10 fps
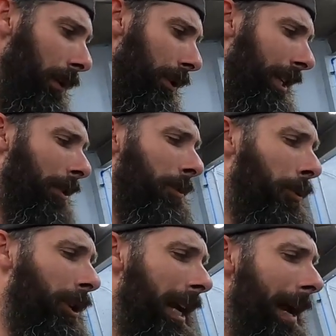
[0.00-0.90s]
which I was
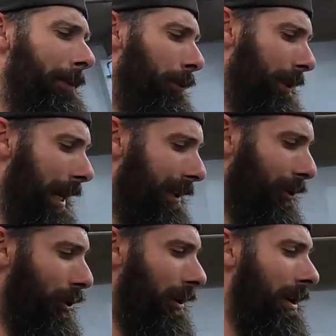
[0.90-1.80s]
pretty happy with that
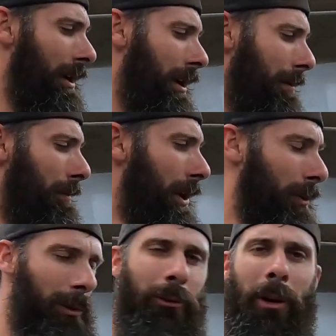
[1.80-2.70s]
look.
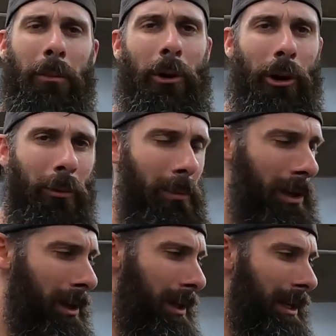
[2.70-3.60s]
But with grub worm,
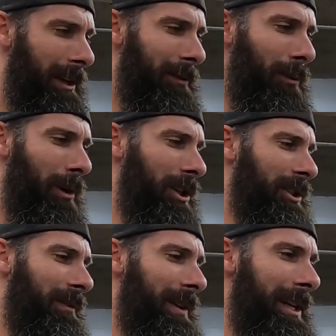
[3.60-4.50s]
if you
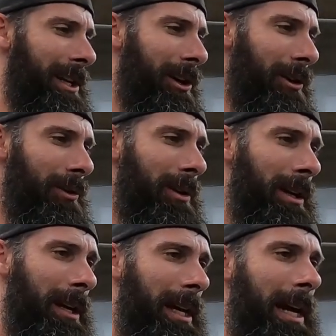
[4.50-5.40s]
watch the video,
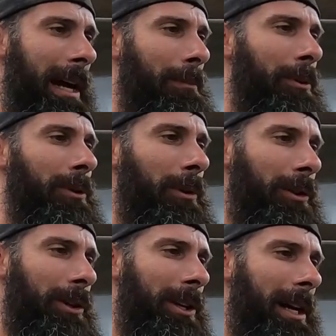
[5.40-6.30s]
I pretty
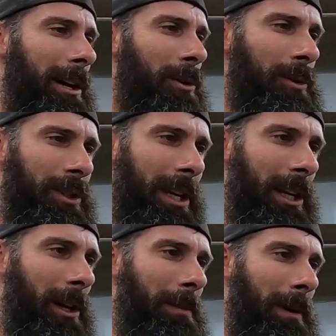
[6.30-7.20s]
well done that whole
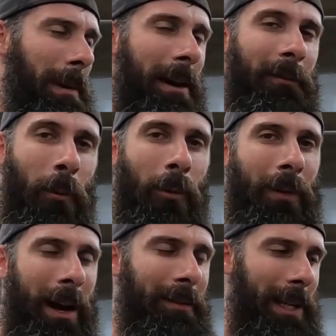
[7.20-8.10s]
setup in about 4 or
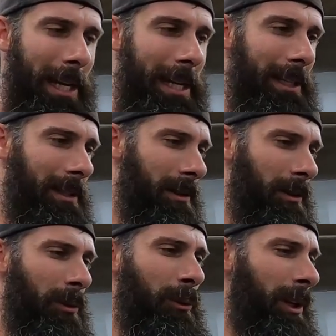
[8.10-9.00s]
5 days.
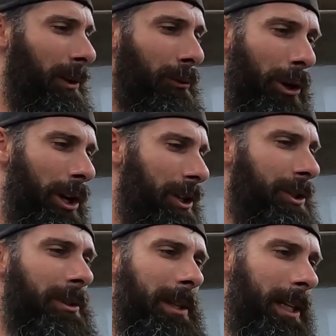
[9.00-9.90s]
Really
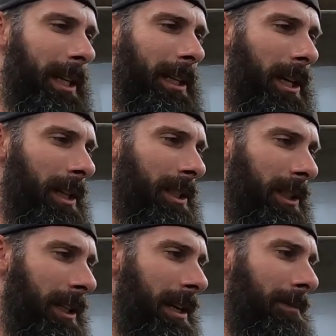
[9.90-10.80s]
rushed, didn't get a lot of
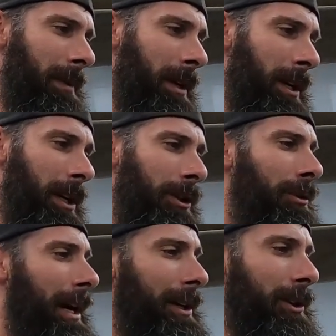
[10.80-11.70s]
sleep,
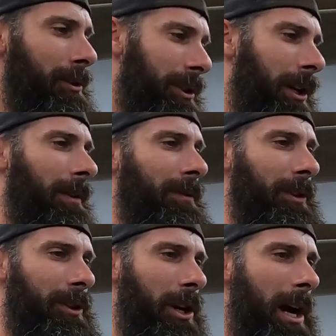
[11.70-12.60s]
trying to do stuff for
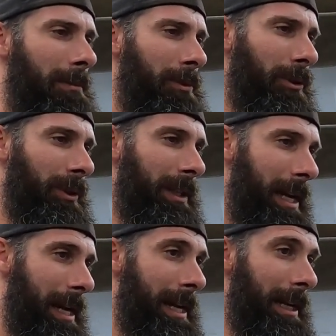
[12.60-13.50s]
the shop during the
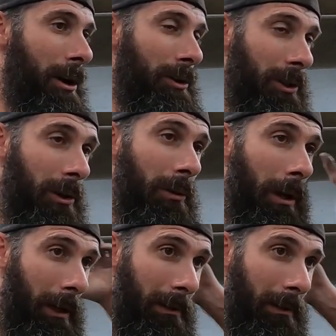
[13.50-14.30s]
day and also